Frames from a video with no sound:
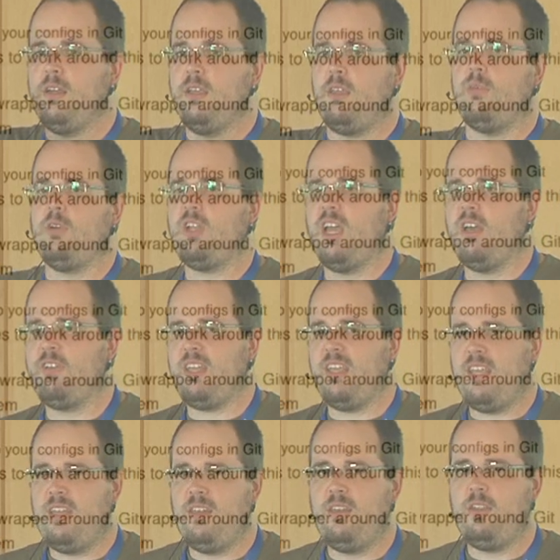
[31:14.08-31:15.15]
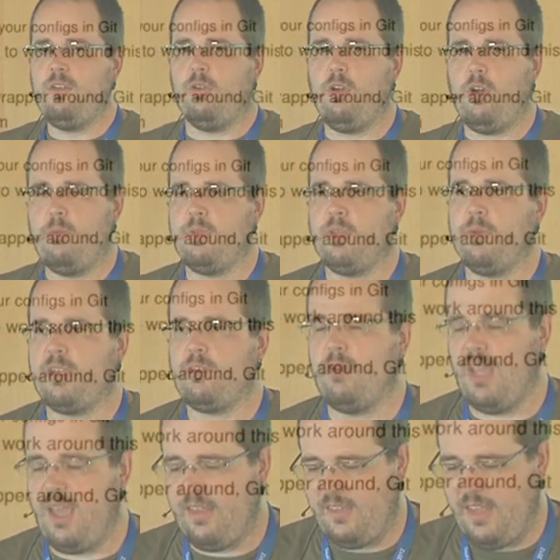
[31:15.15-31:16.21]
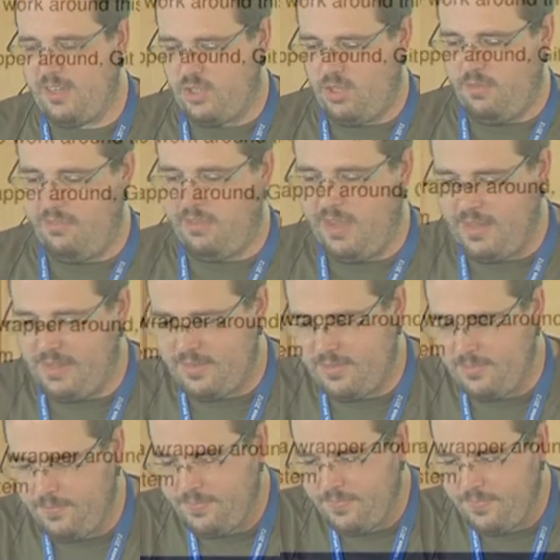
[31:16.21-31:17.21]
You want to have it in your home directory as actual files.